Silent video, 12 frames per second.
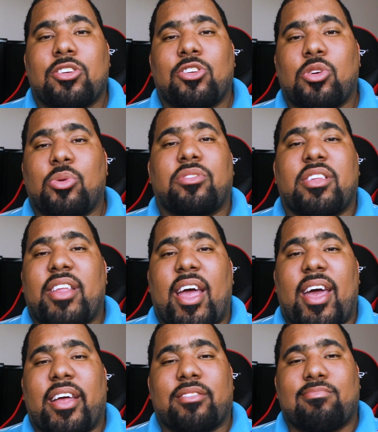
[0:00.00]
using
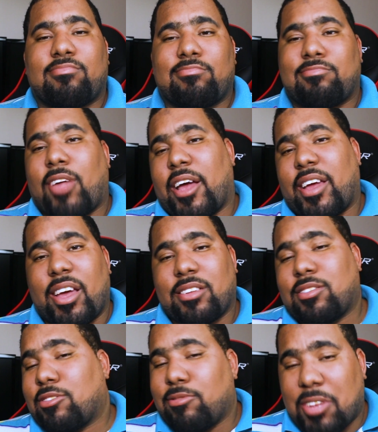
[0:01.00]
that, I
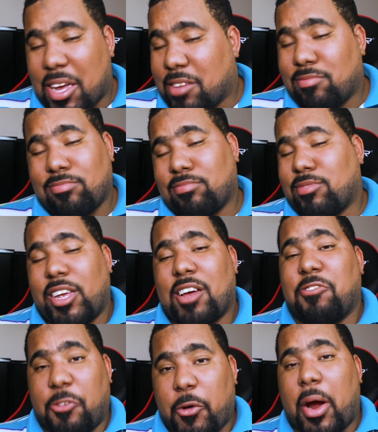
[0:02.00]
guess. Yeah,
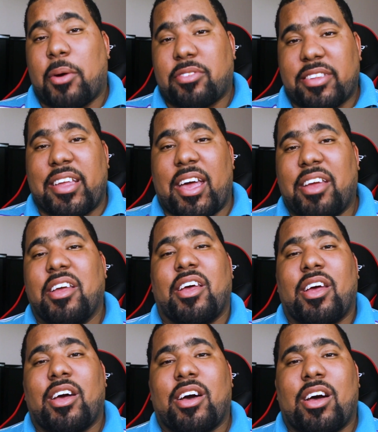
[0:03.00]
4 hours a day.
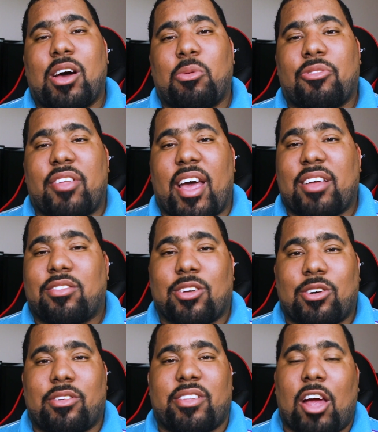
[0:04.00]
with that.
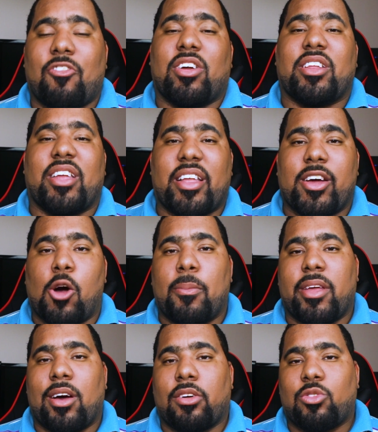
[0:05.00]
So that really did help
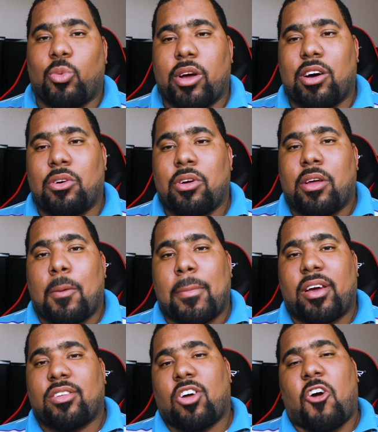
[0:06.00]
me out as well,
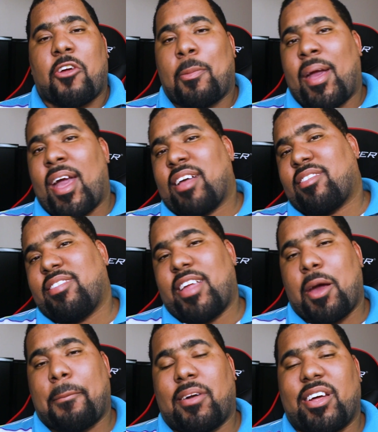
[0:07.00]
because I already passed
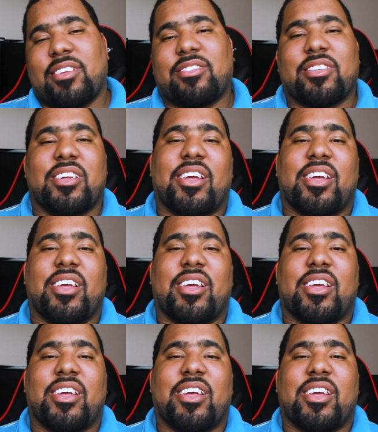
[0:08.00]
Net Plus